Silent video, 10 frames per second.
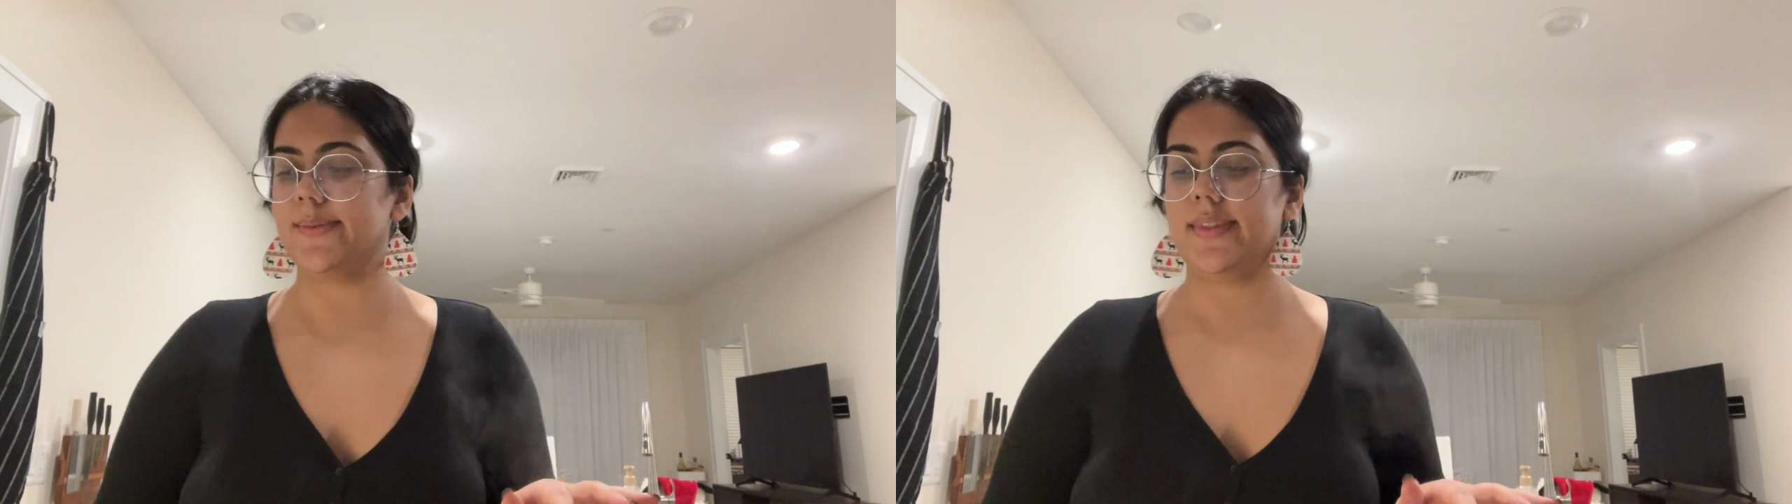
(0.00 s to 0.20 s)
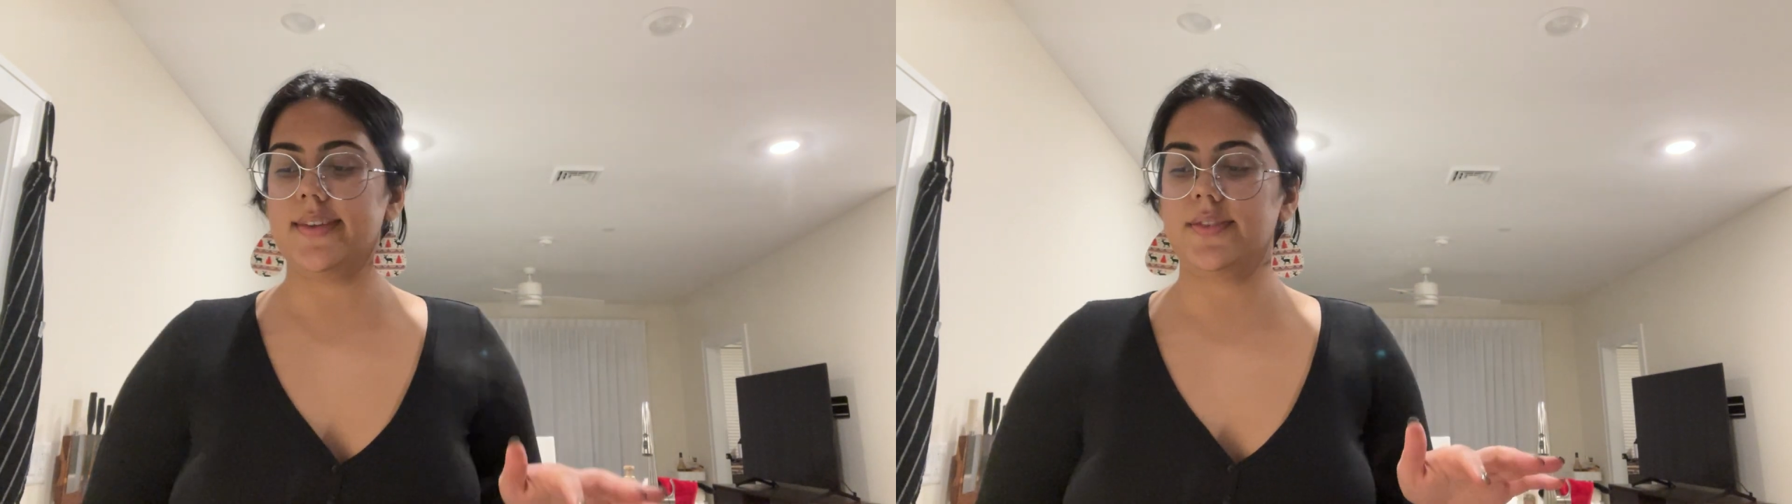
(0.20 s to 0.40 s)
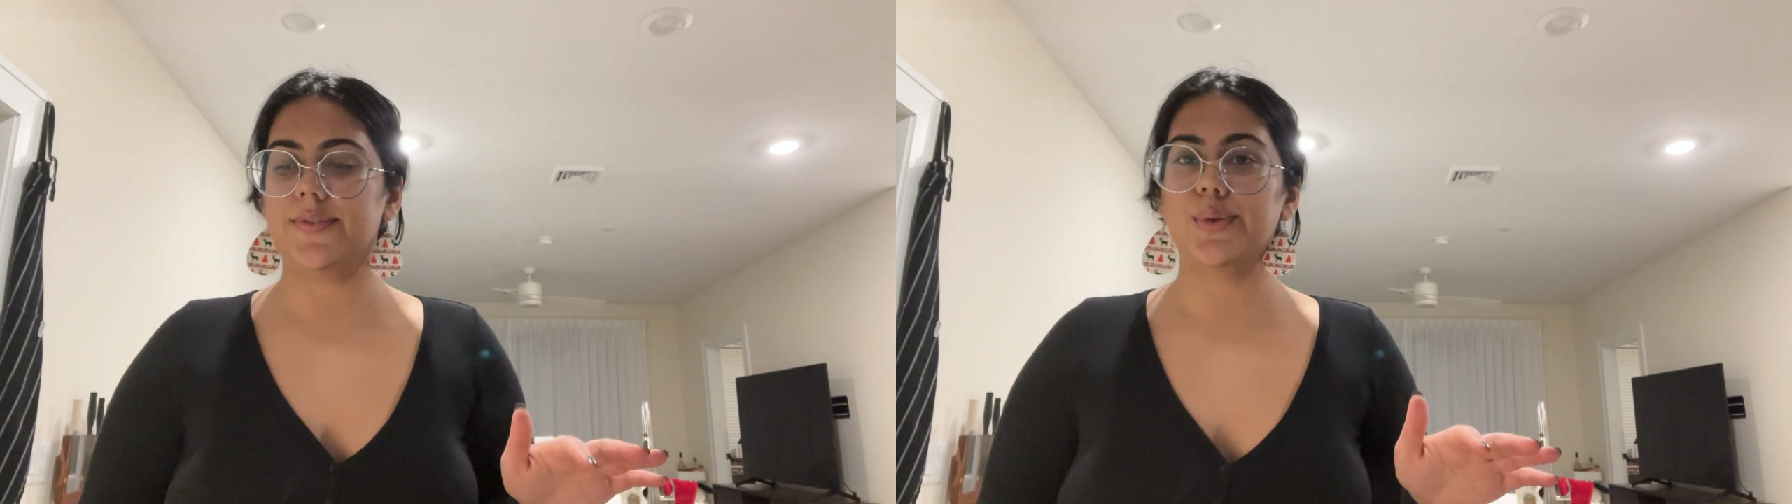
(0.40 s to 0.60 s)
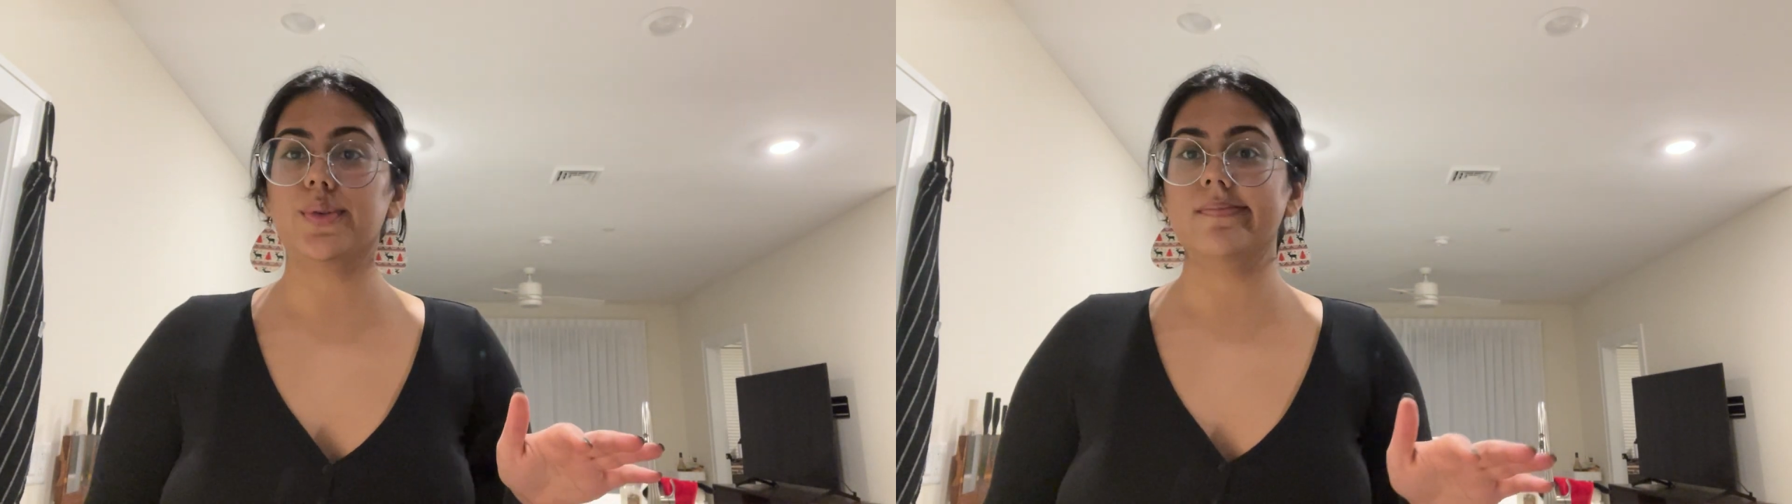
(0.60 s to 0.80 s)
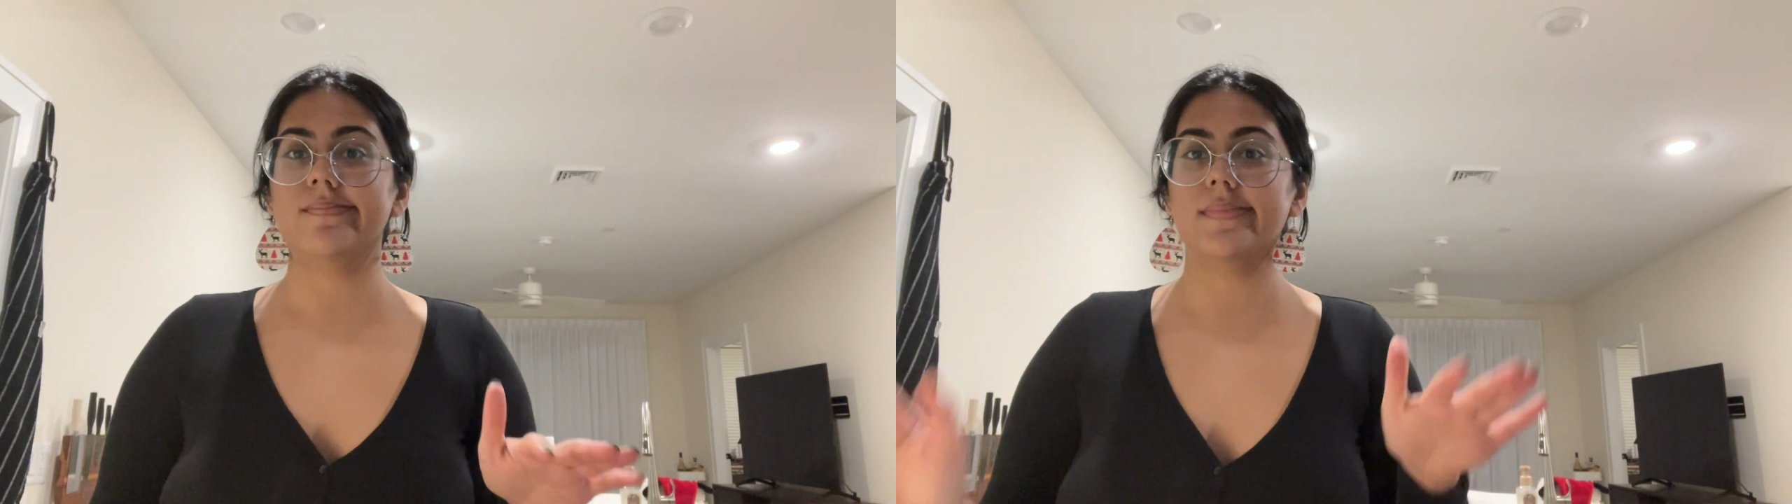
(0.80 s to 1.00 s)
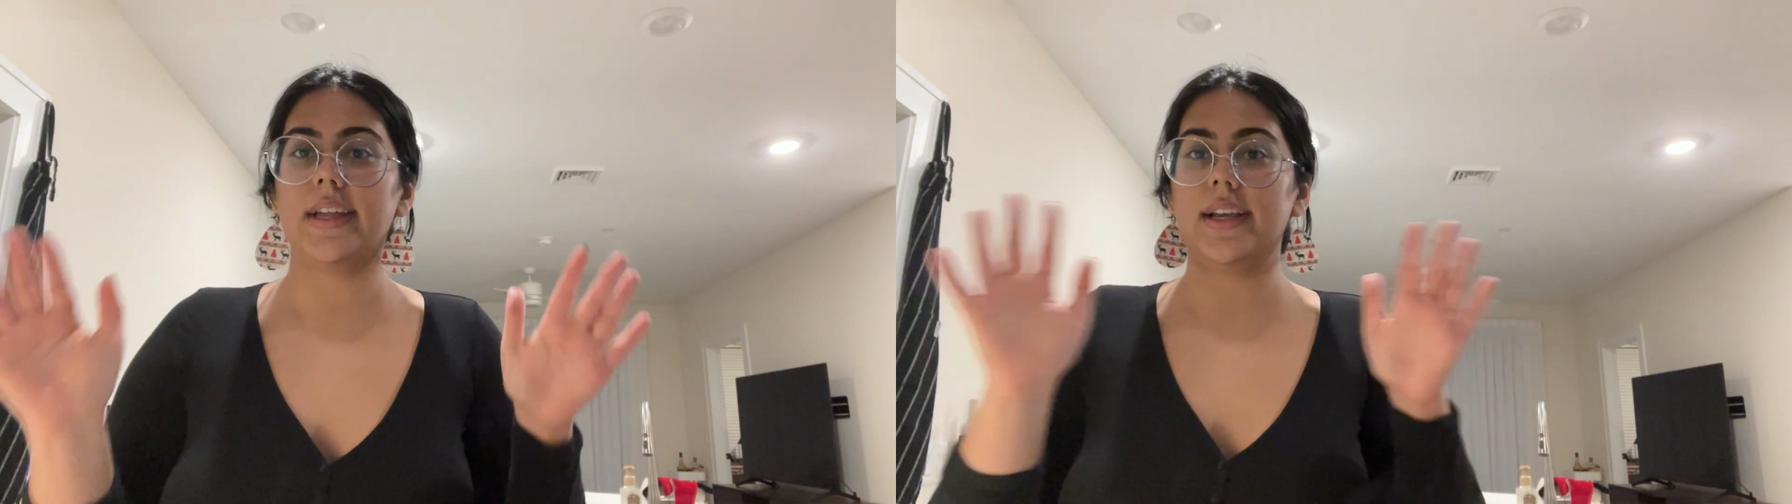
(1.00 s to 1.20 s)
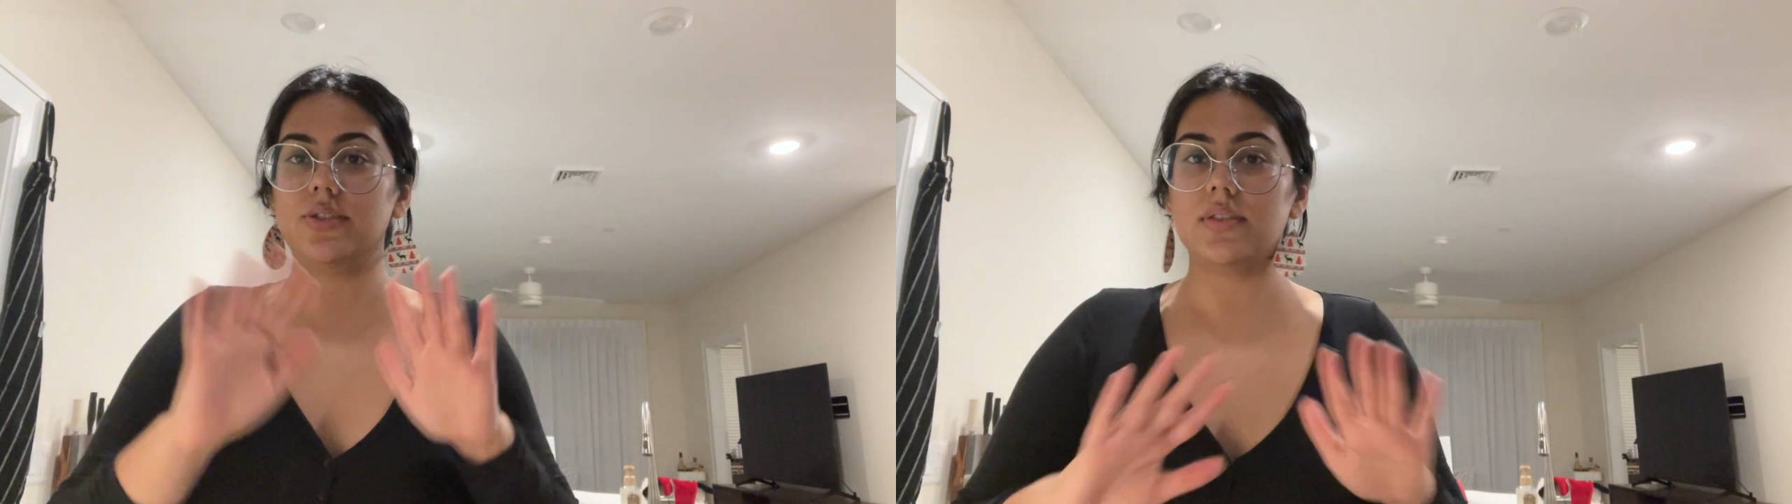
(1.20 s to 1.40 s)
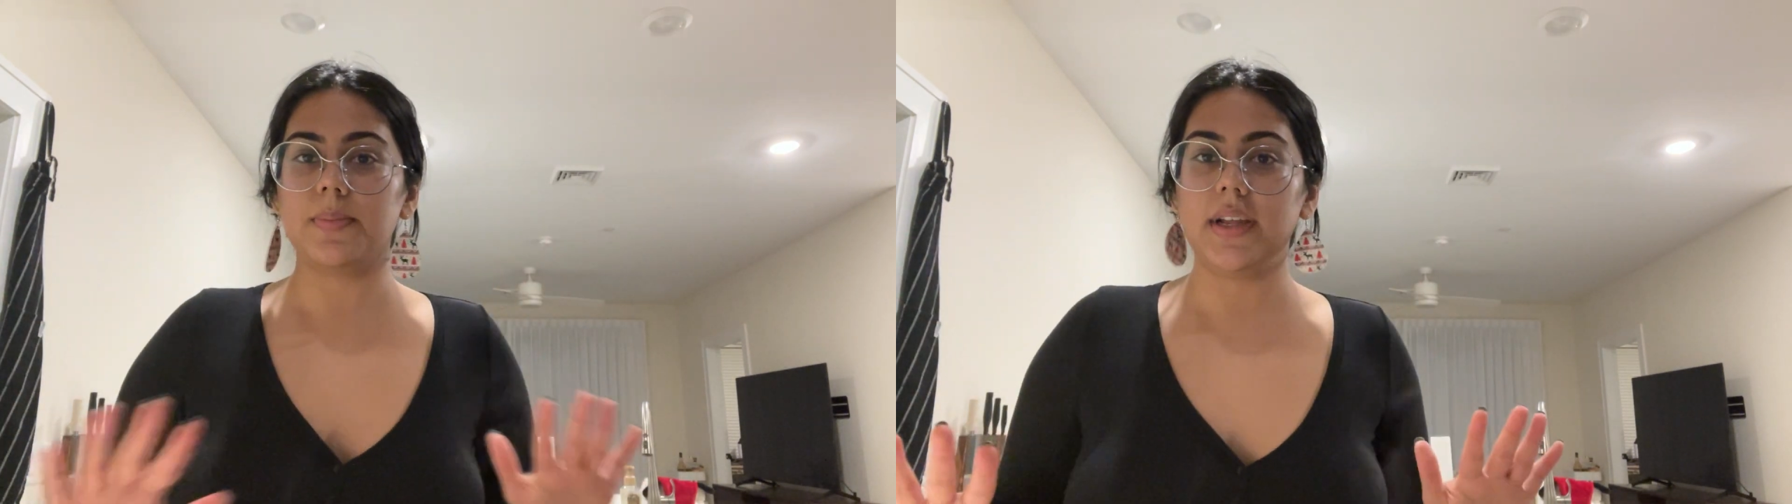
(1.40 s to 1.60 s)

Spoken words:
with this food that I just made